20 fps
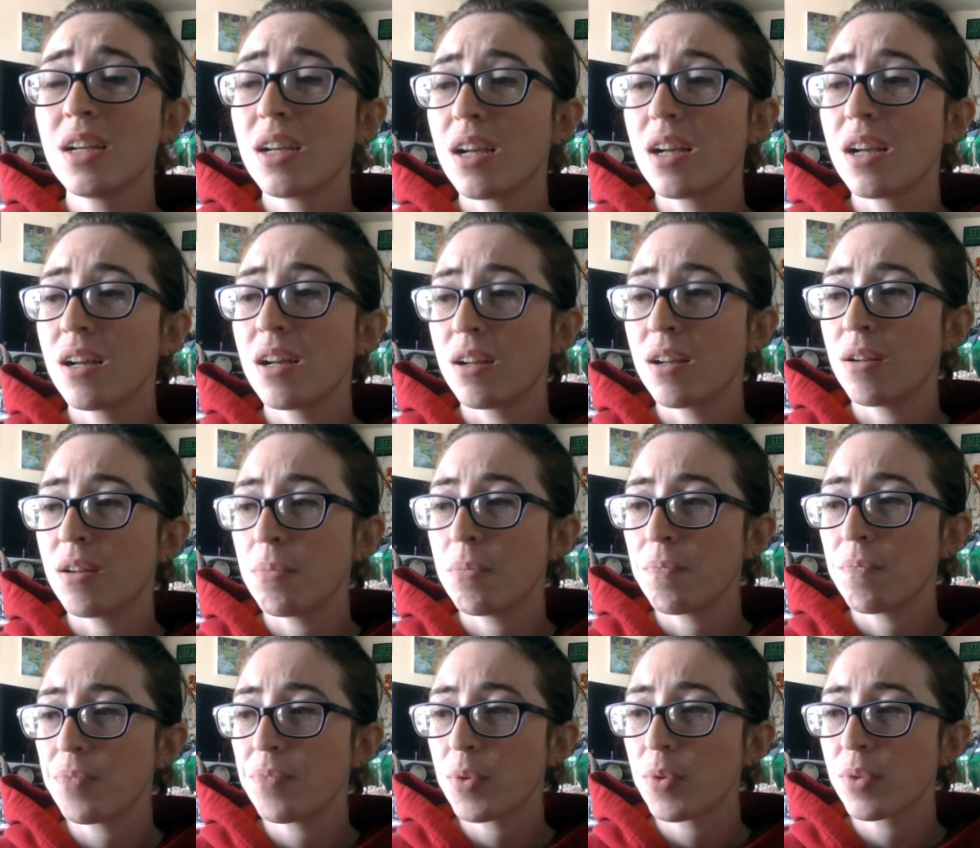Um,
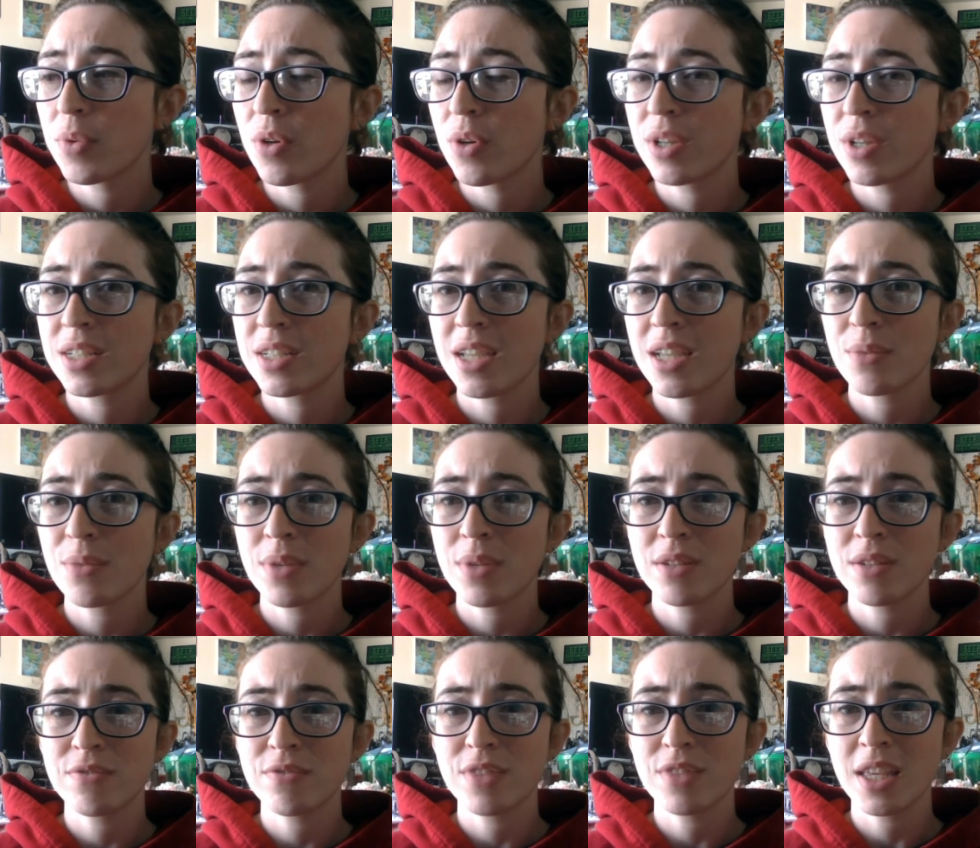we're going to get rid
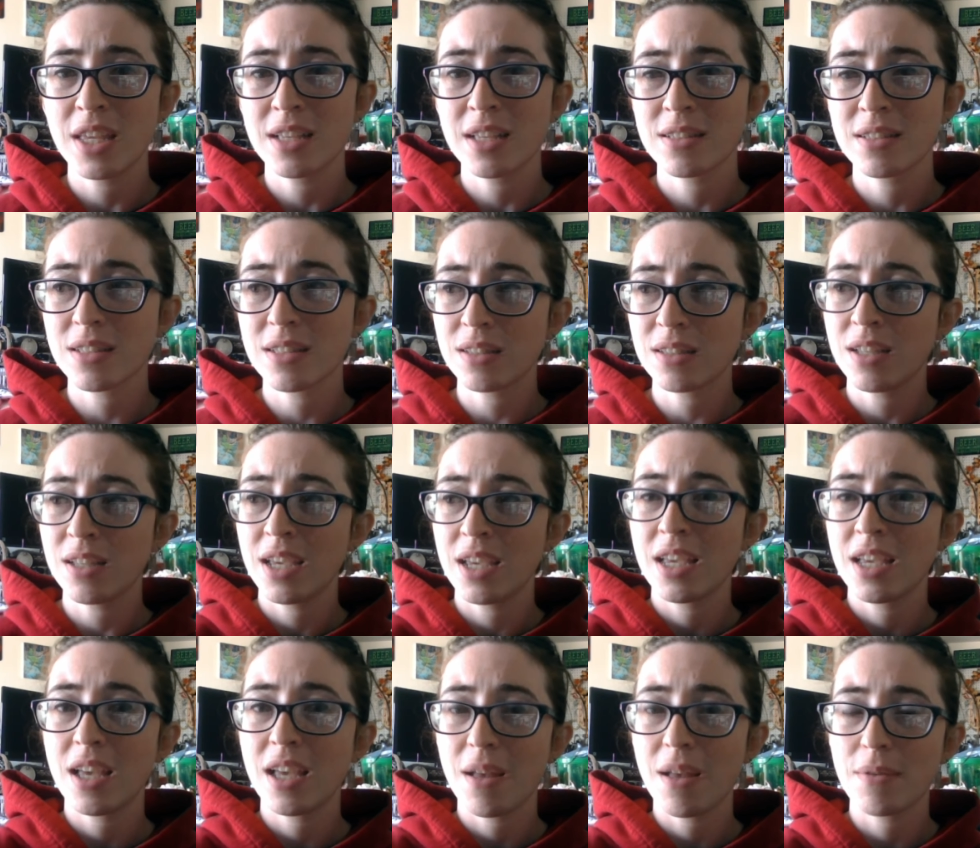of things
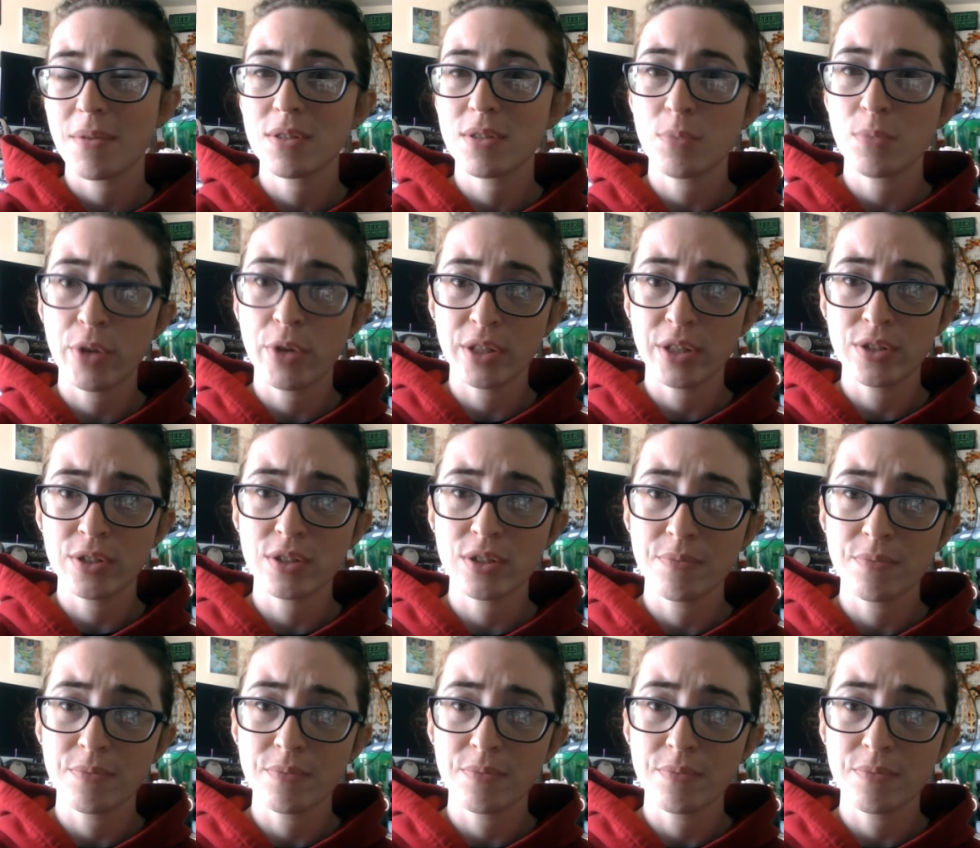like, spoilers,